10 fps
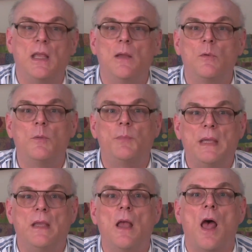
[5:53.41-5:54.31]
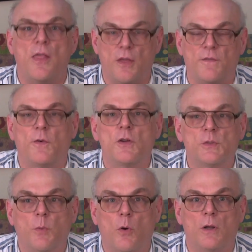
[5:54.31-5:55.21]
He will be the
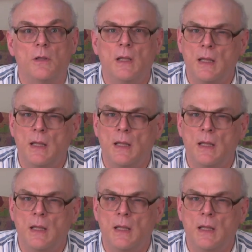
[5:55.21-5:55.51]
firstborn.